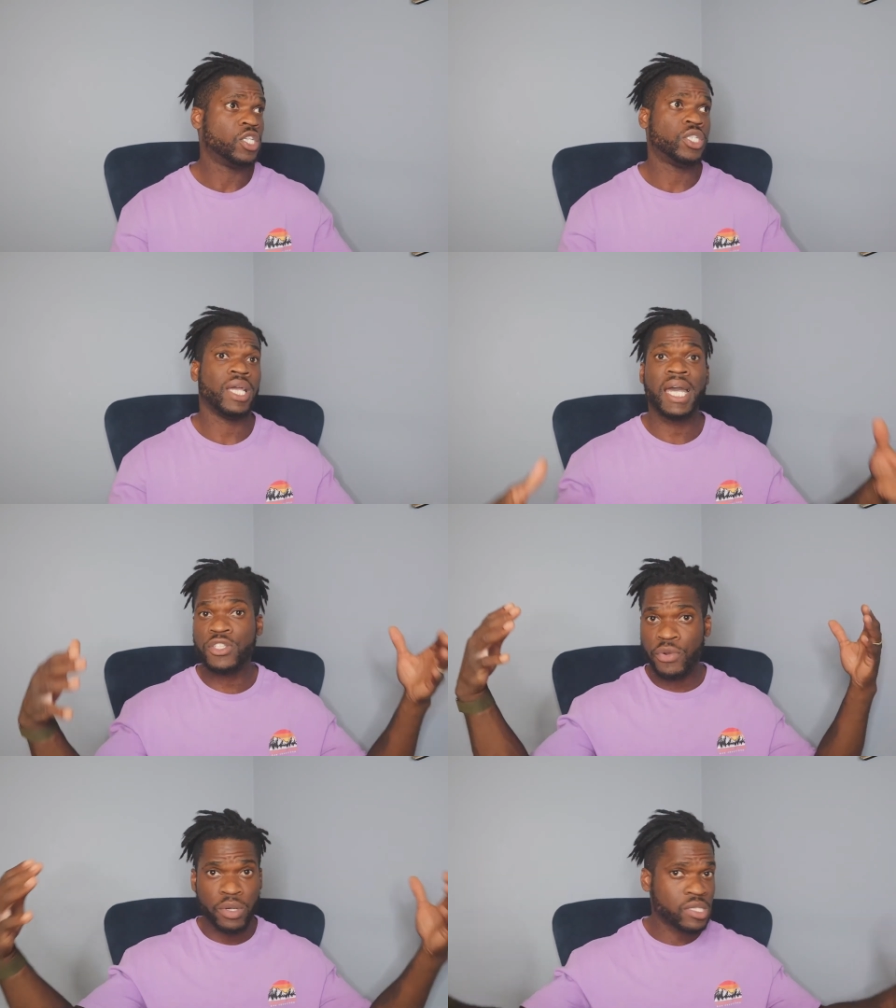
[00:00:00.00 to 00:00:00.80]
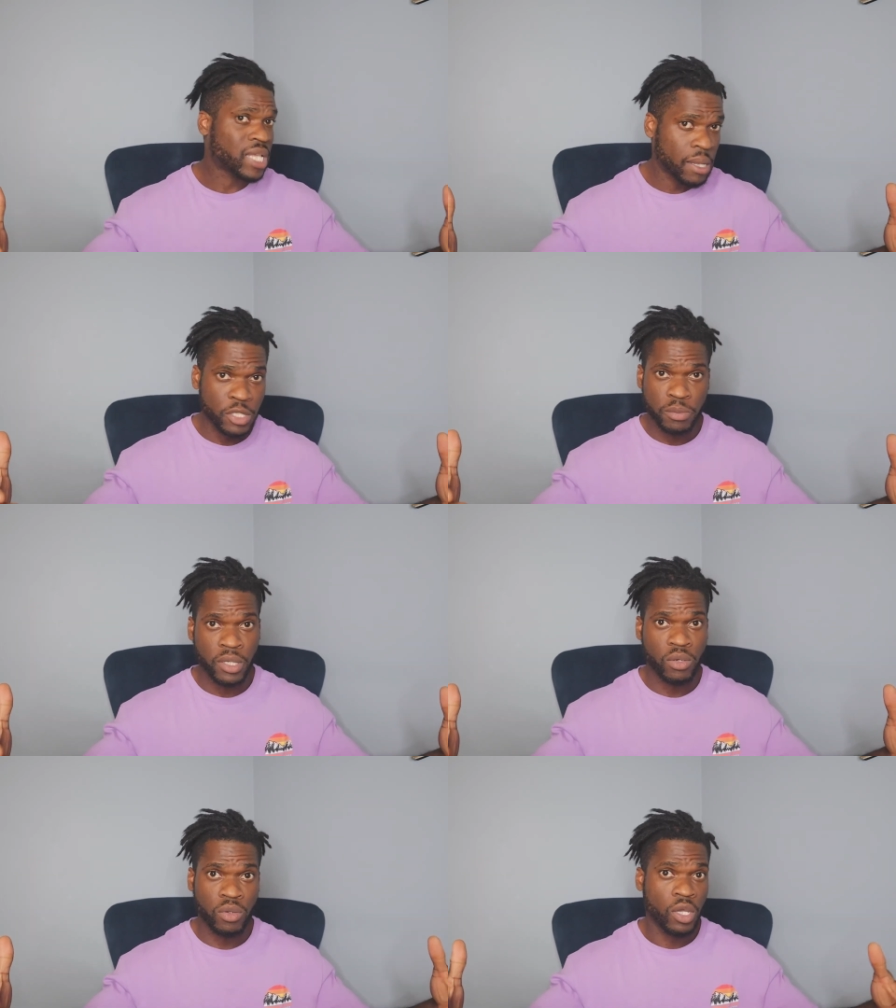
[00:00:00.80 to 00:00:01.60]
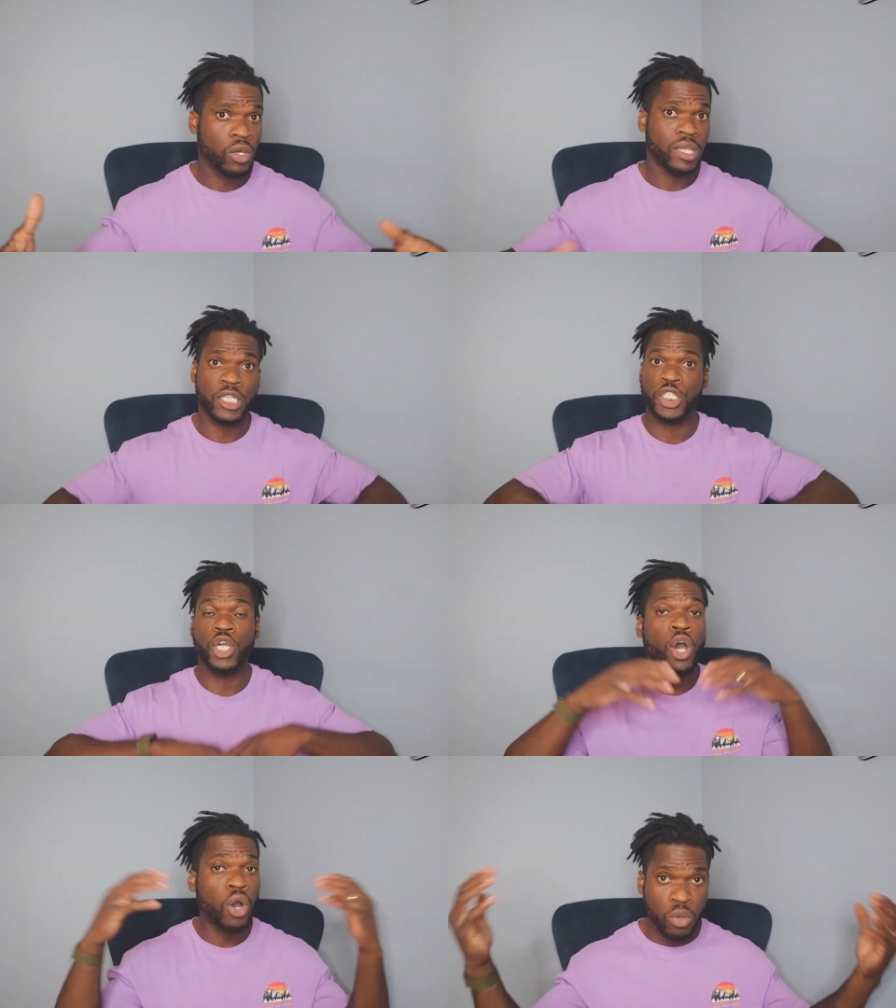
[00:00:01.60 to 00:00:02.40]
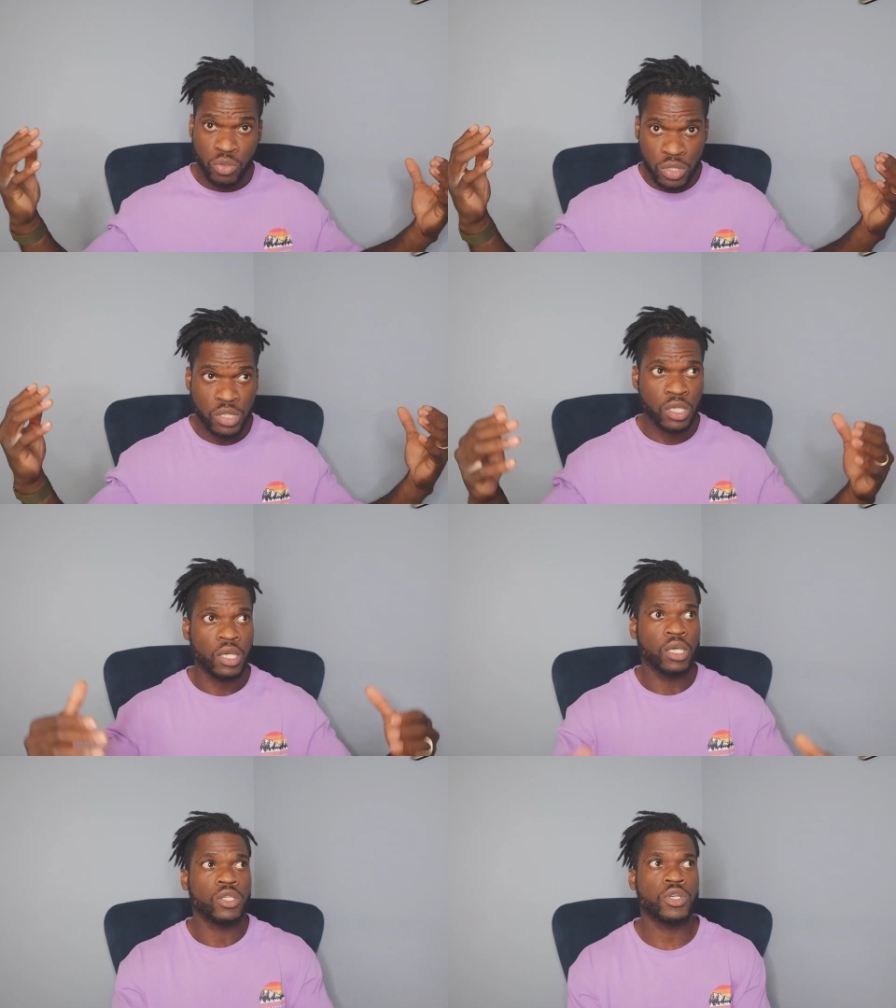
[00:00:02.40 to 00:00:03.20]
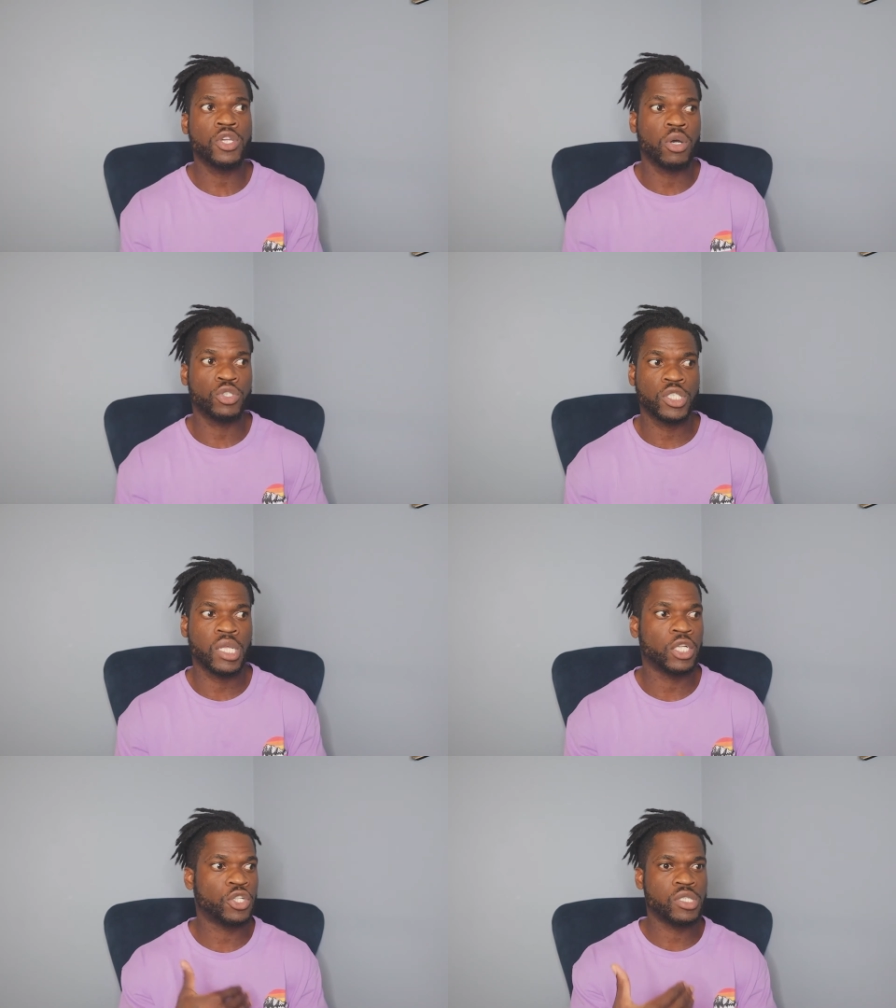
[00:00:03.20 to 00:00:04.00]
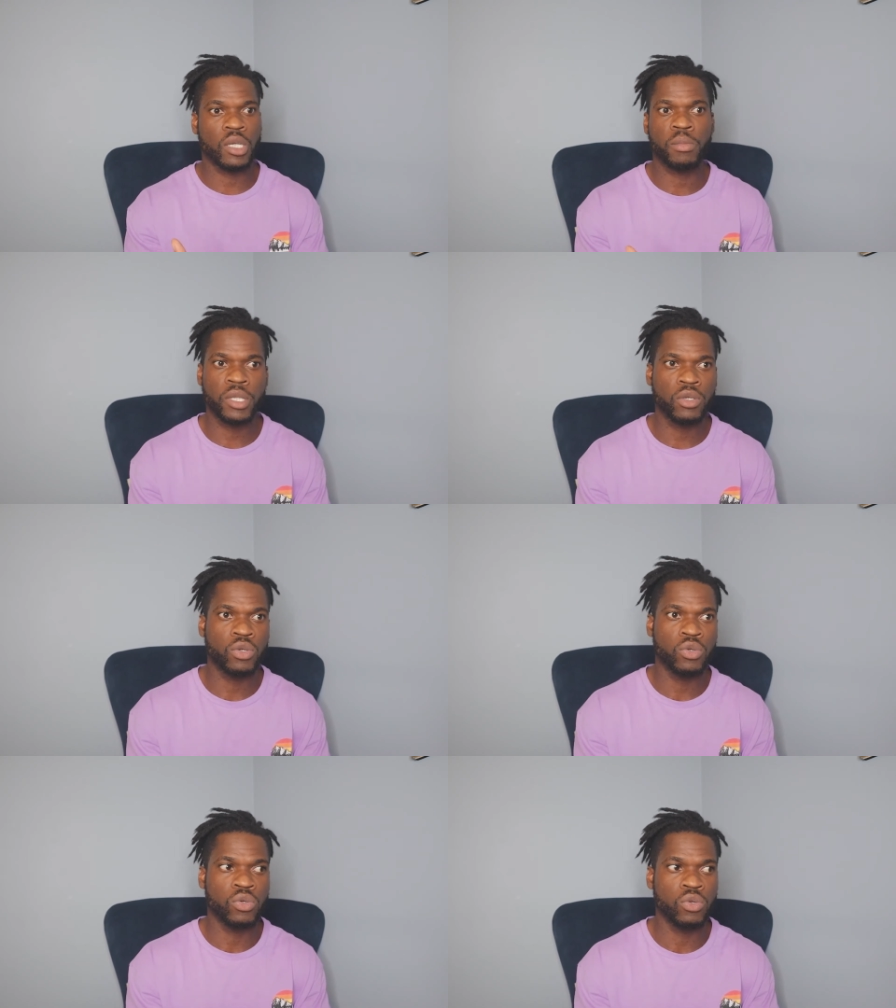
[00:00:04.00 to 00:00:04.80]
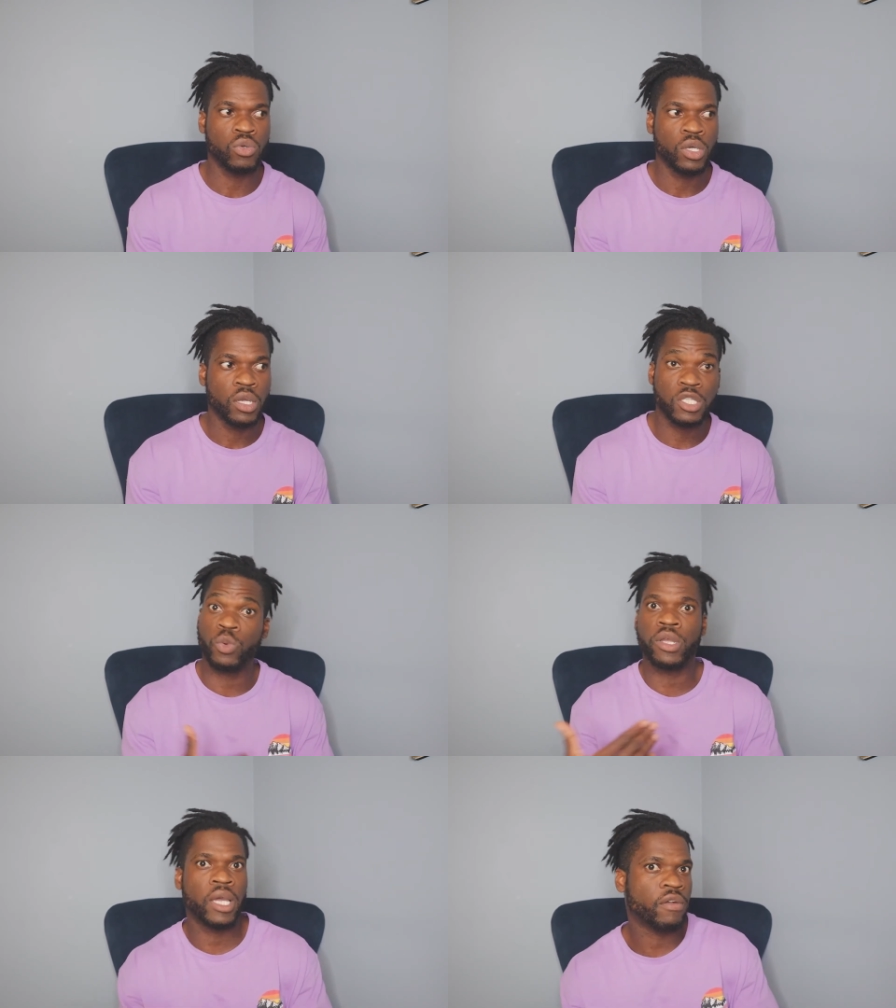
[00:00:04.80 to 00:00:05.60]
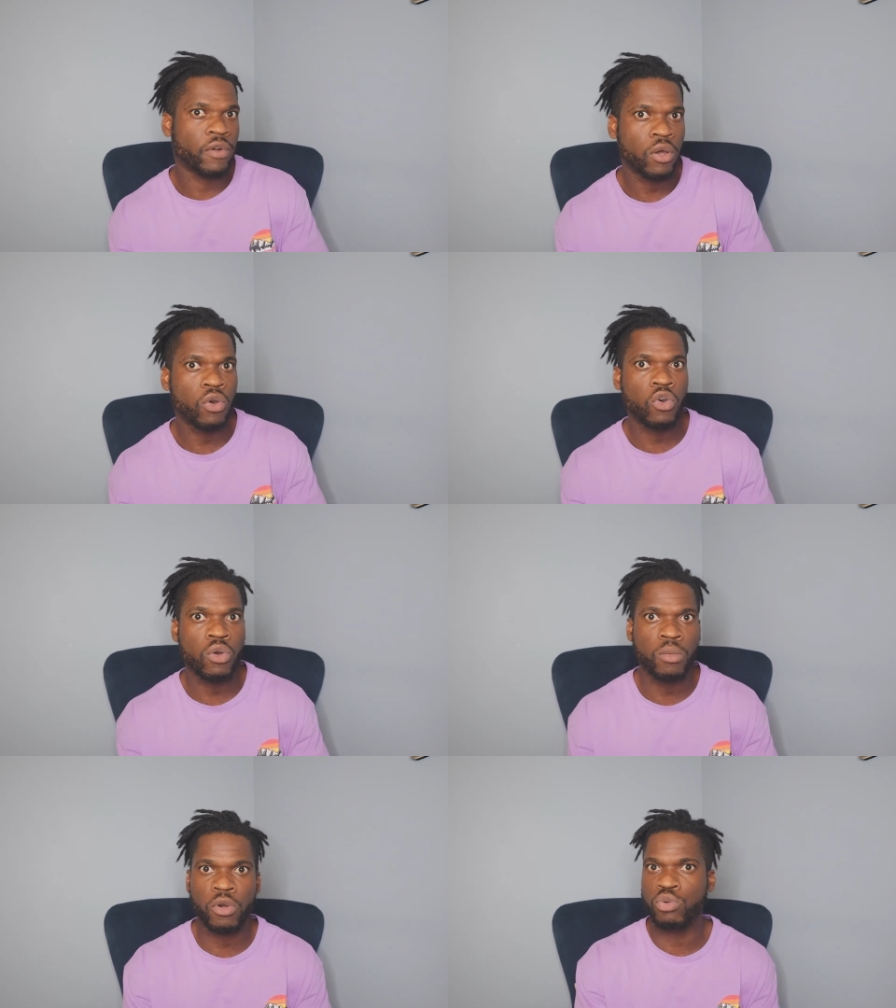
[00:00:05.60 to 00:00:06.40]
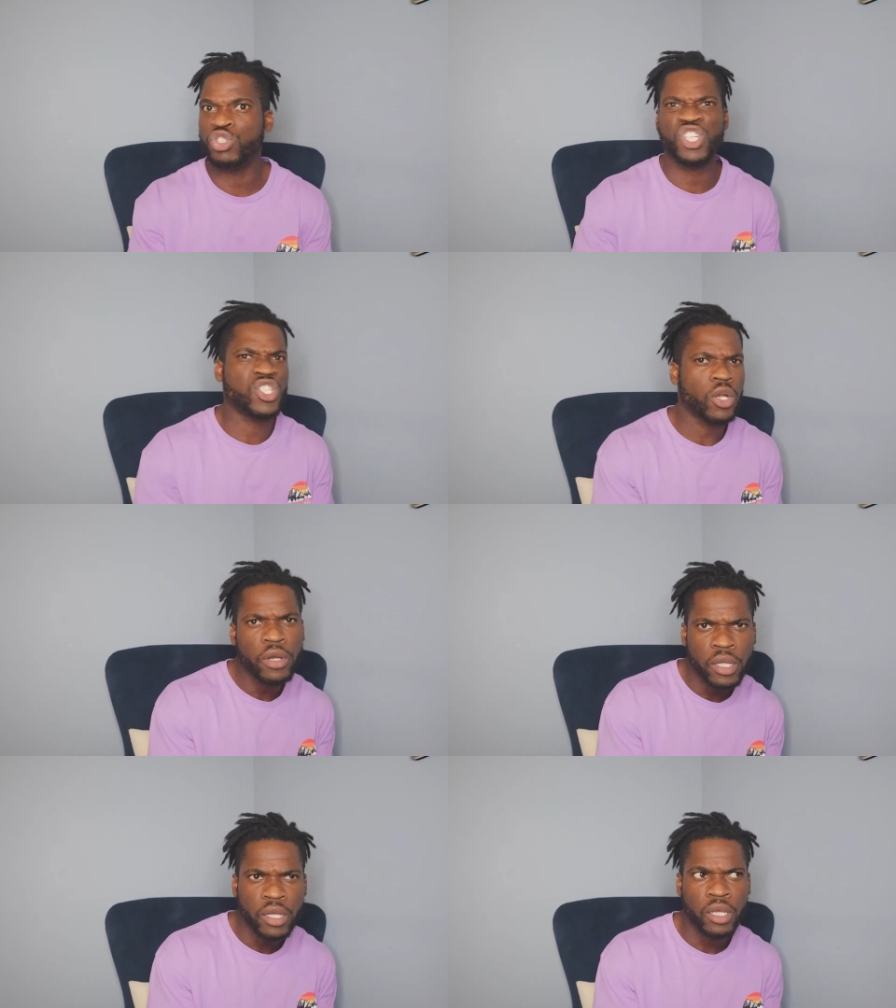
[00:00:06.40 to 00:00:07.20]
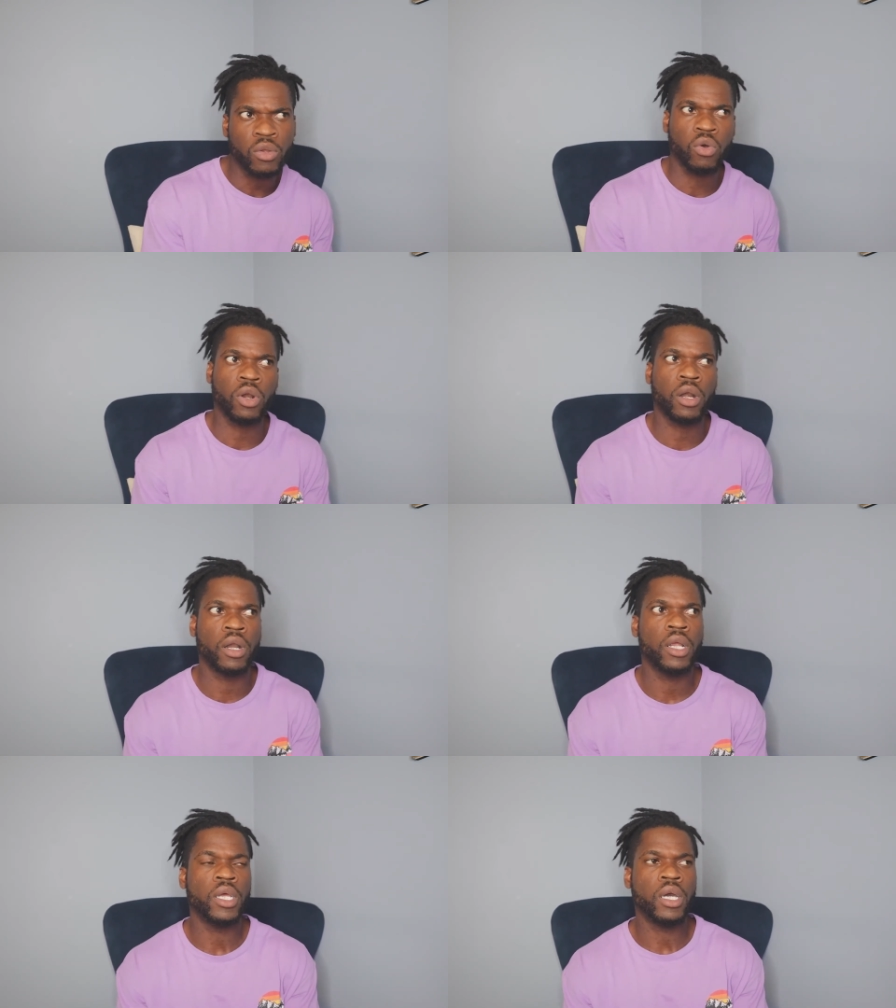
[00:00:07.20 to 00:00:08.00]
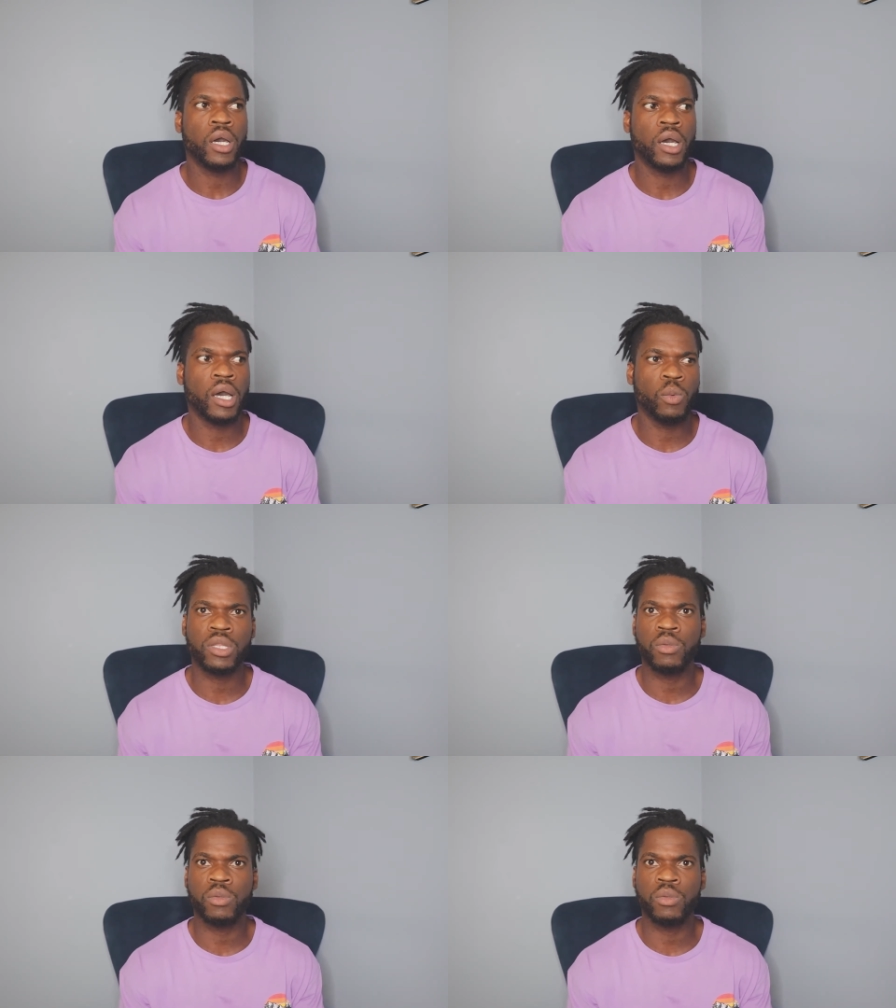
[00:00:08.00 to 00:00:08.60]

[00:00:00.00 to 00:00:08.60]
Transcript: She has her own establishment that she owns. So, you know, she's not just somebody who is working out of her home or who just started or uh,